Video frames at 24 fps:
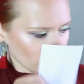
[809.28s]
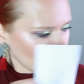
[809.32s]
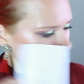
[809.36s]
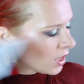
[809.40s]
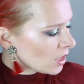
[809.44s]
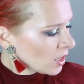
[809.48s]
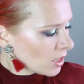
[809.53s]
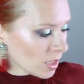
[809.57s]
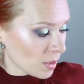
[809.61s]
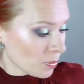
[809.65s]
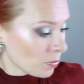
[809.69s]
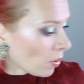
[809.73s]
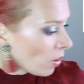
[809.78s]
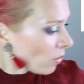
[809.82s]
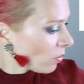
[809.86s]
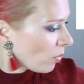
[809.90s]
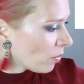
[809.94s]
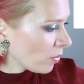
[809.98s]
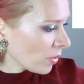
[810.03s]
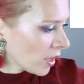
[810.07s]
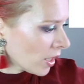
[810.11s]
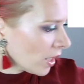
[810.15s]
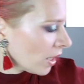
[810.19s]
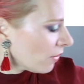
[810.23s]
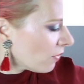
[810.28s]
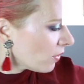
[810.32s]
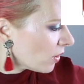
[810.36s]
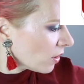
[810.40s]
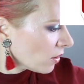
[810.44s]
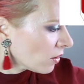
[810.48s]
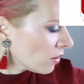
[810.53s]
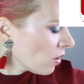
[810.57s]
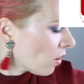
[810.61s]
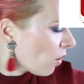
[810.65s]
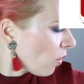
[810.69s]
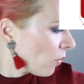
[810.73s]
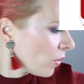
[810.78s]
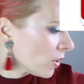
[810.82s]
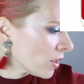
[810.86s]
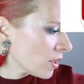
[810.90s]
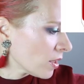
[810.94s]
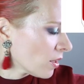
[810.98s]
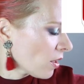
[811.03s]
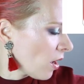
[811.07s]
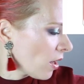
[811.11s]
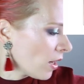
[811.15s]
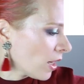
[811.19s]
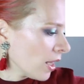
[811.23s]
This is probably even, no,
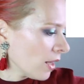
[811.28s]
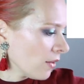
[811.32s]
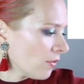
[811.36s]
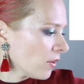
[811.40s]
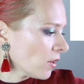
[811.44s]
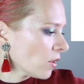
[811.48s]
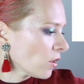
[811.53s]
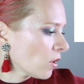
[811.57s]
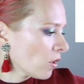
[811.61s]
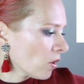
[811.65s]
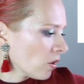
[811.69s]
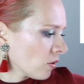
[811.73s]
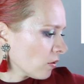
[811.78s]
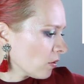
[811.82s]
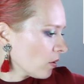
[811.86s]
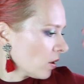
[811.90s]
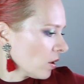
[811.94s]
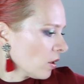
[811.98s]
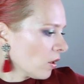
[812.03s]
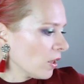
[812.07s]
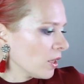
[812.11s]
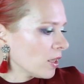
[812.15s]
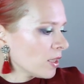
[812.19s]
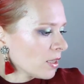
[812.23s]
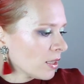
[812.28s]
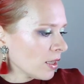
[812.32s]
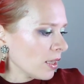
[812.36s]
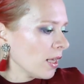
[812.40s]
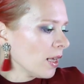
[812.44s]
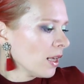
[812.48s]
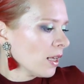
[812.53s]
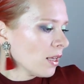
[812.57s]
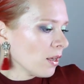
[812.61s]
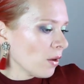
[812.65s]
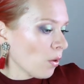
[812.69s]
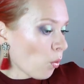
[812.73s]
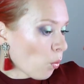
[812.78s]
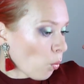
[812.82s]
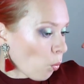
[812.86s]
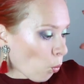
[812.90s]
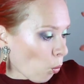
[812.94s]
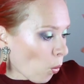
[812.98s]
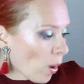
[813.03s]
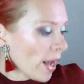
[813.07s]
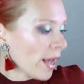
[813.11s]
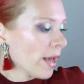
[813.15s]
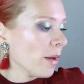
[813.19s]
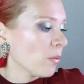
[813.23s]
it's not even, it's
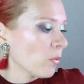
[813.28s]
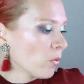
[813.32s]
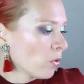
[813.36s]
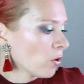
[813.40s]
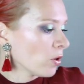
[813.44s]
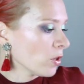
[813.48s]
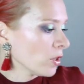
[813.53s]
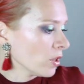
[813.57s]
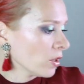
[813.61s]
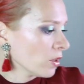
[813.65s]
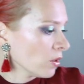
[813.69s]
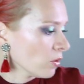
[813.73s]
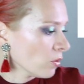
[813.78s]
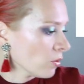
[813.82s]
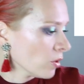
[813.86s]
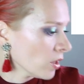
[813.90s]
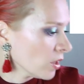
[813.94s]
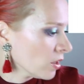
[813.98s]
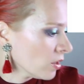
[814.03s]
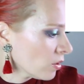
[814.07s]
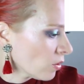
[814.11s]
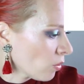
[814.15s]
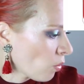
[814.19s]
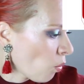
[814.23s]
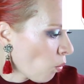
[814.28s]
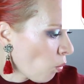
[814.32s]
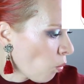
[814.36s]
way more diluted.